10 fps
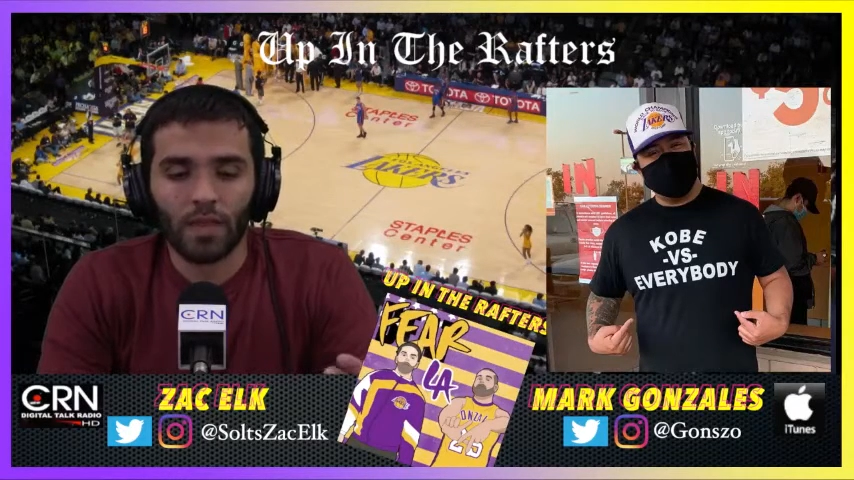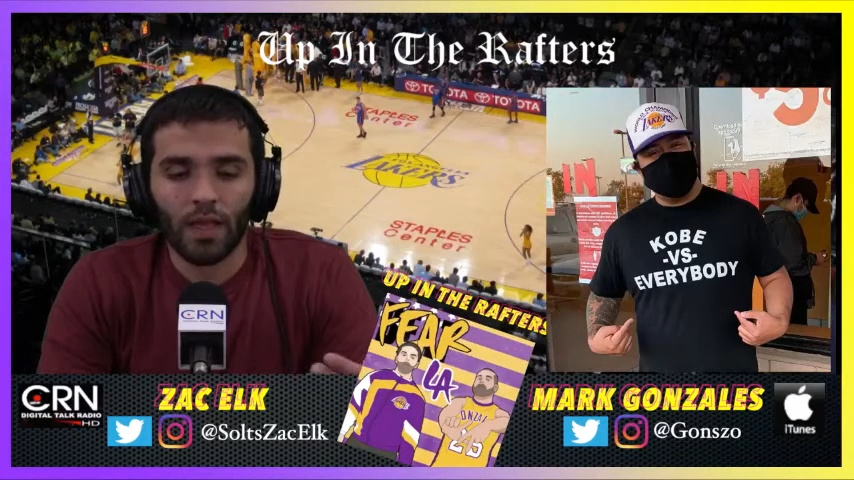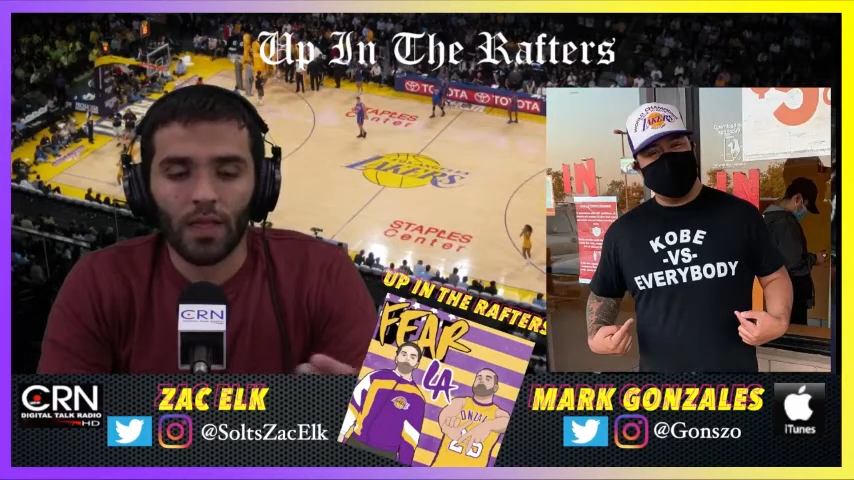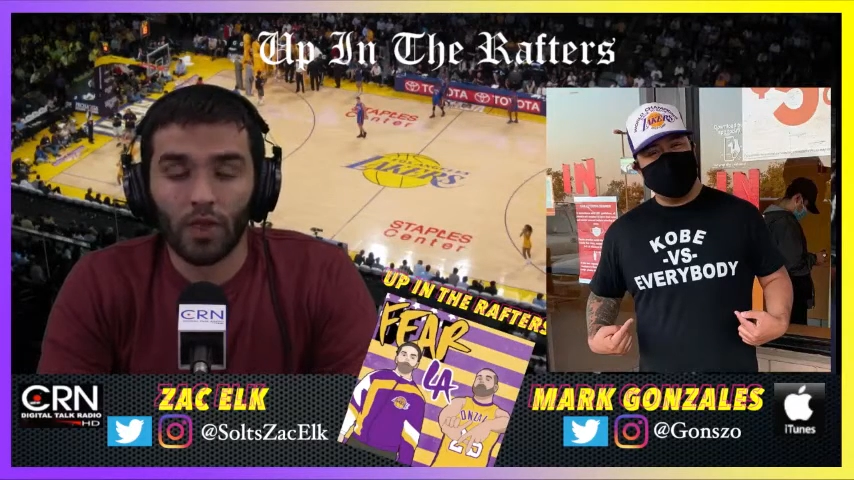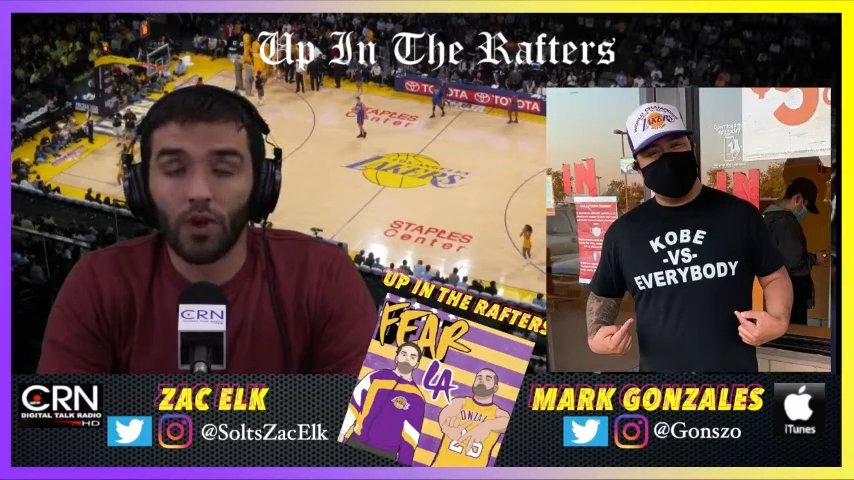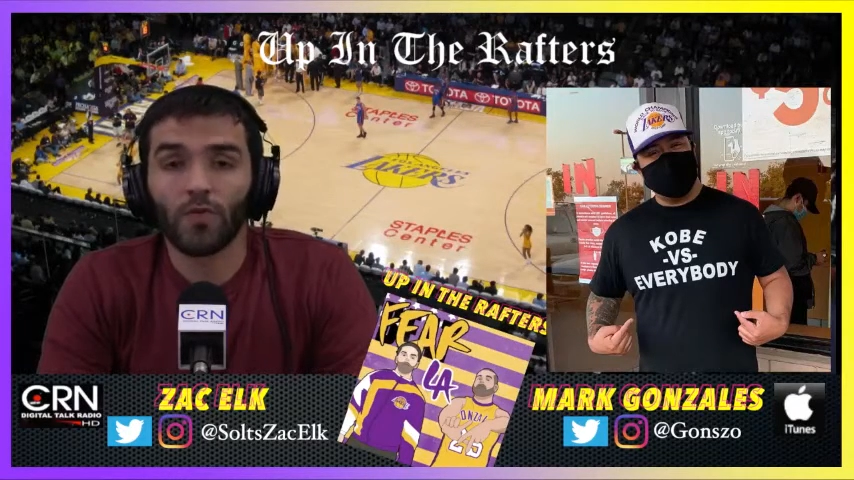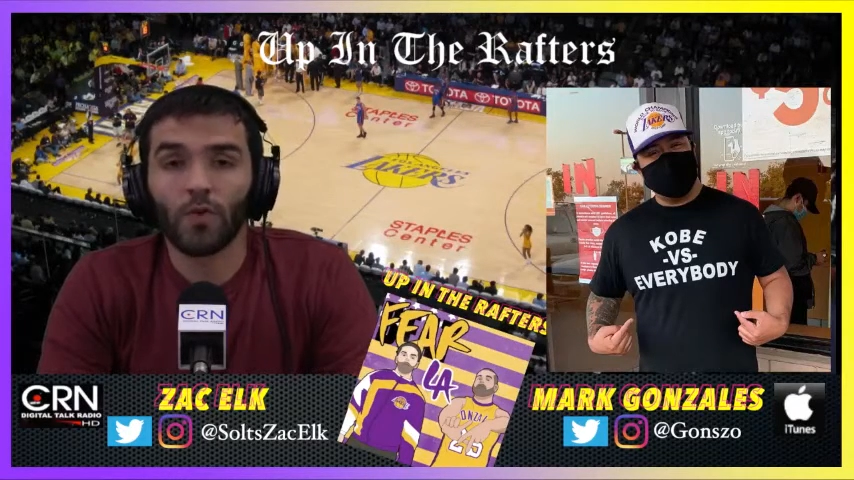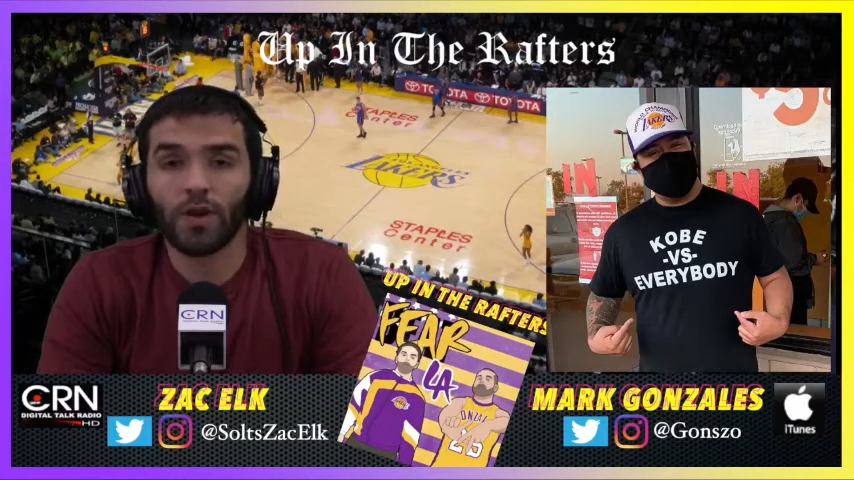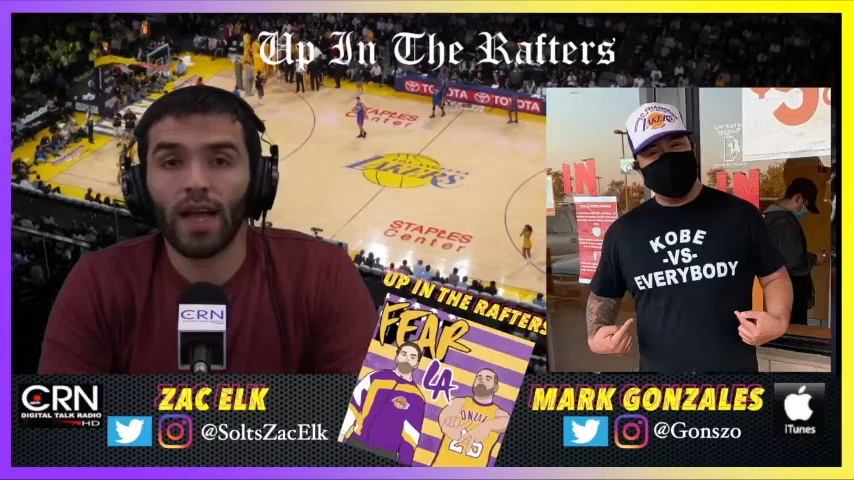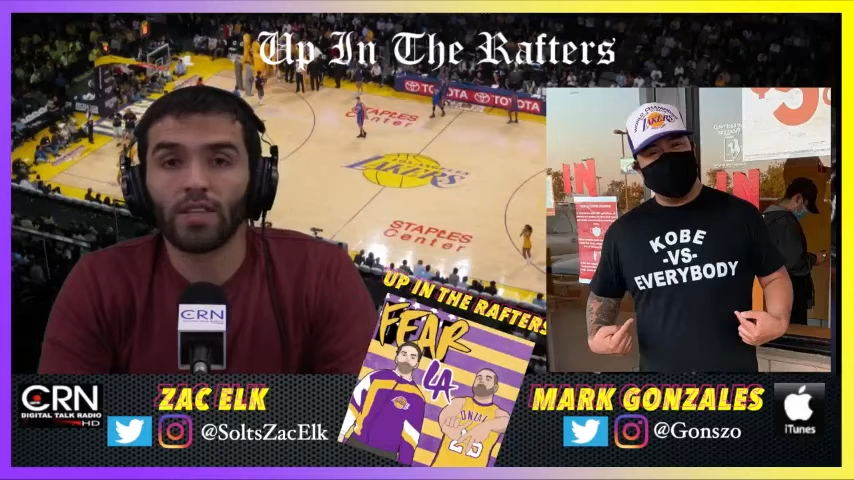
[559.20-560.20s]
Those
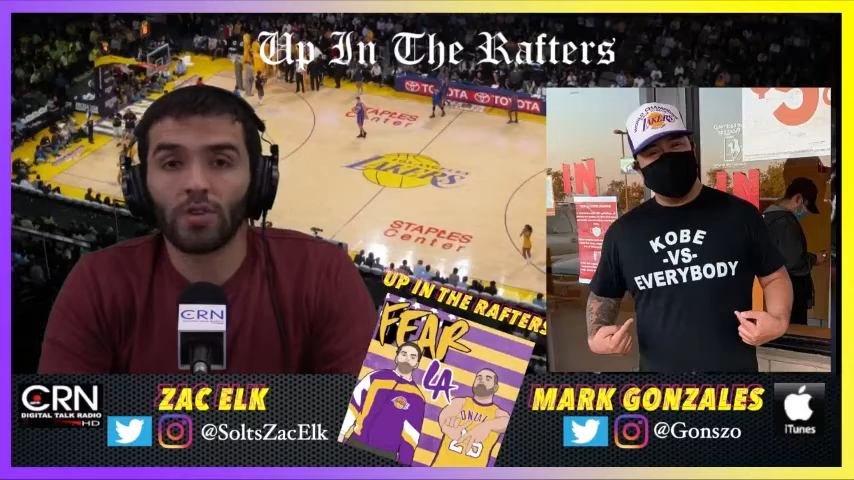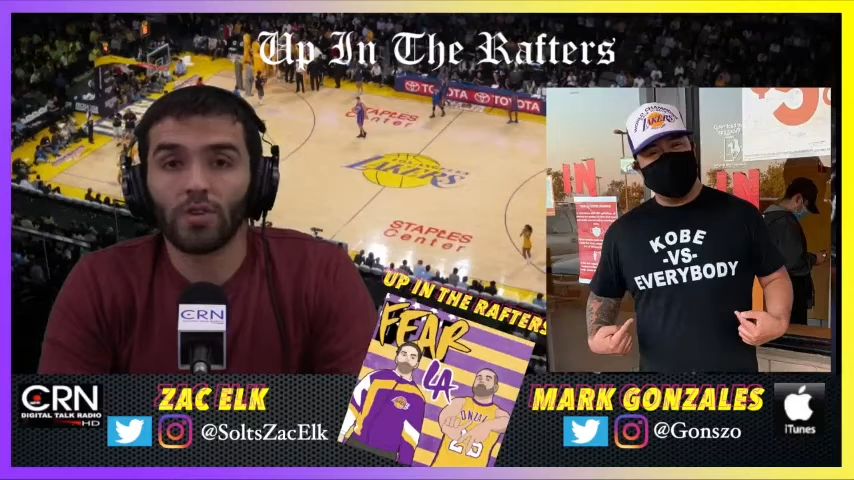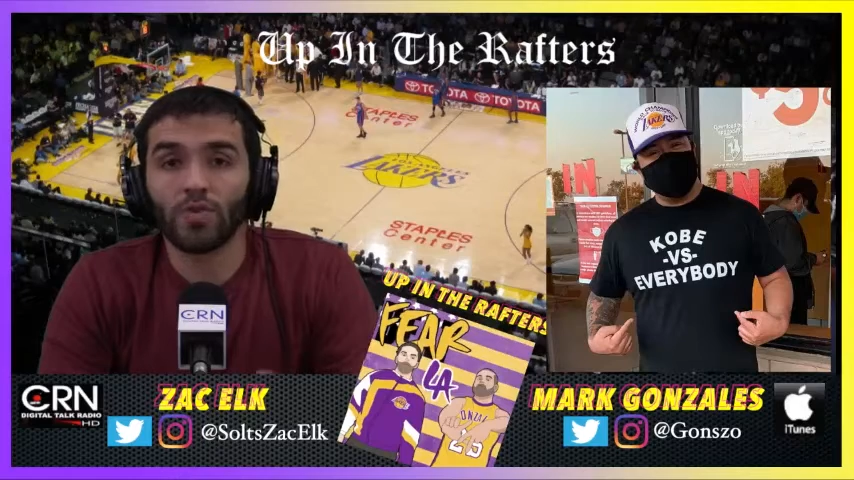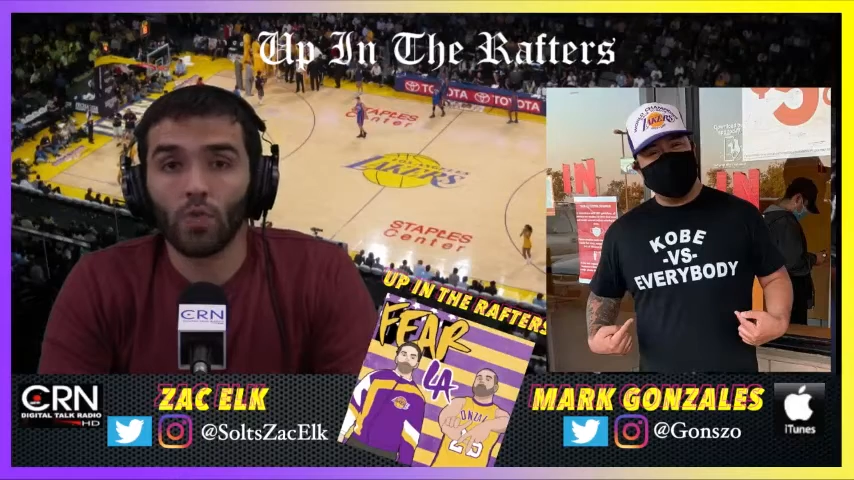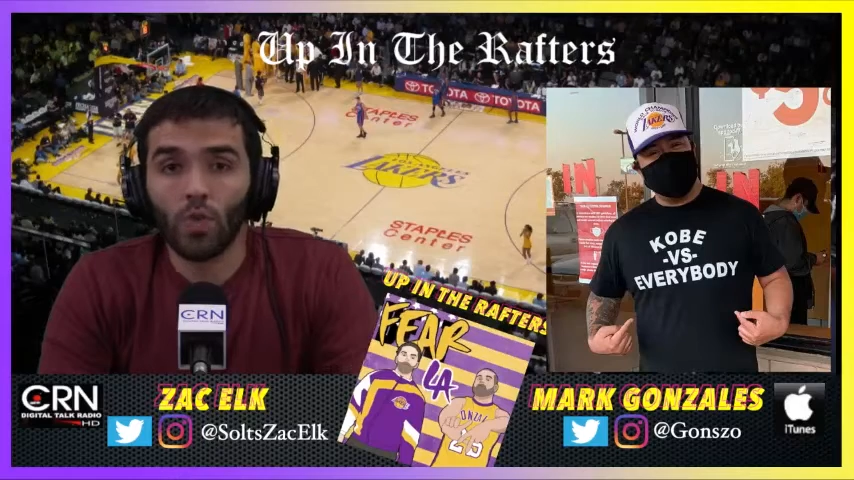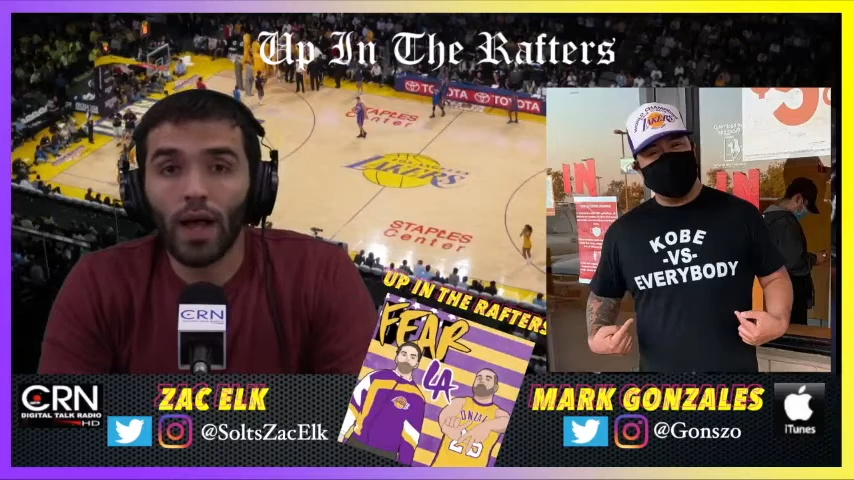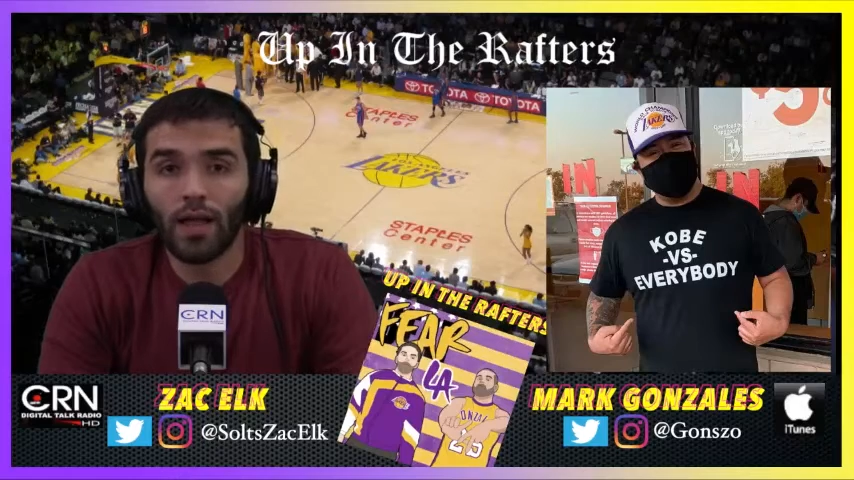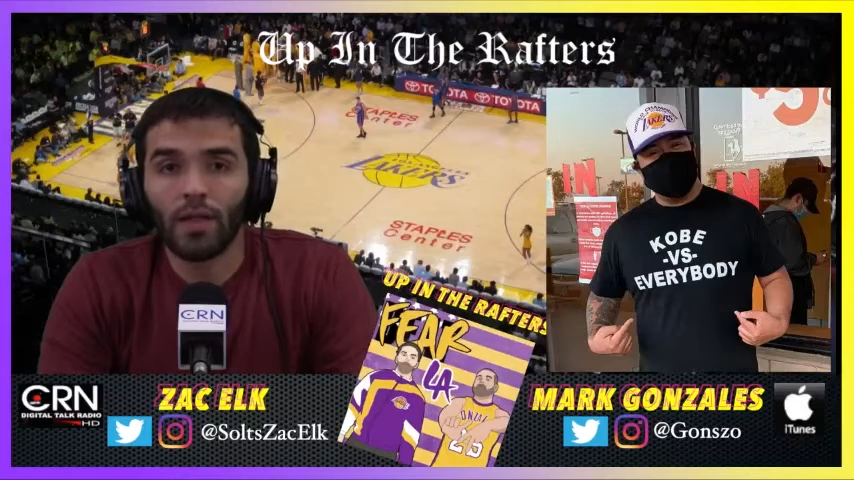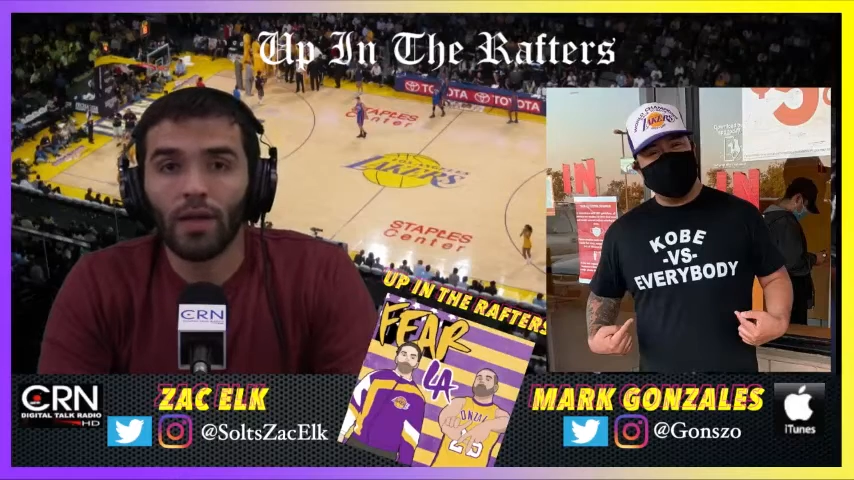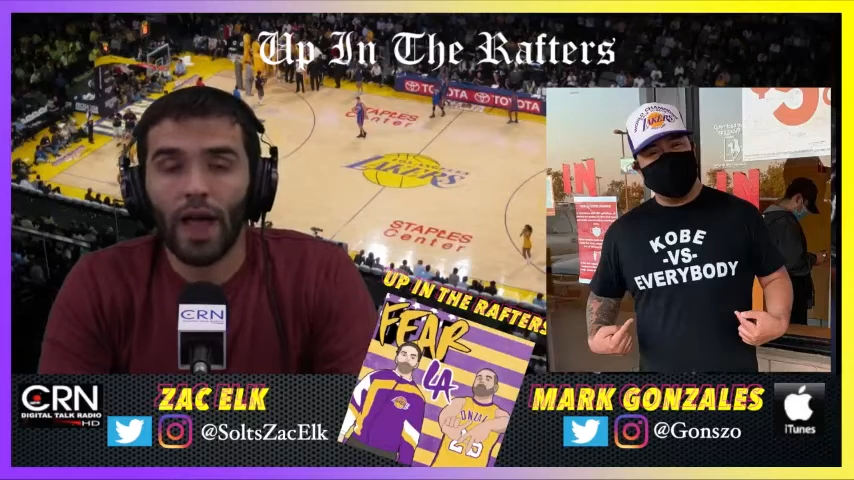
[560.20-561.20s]
4 guys are doing well.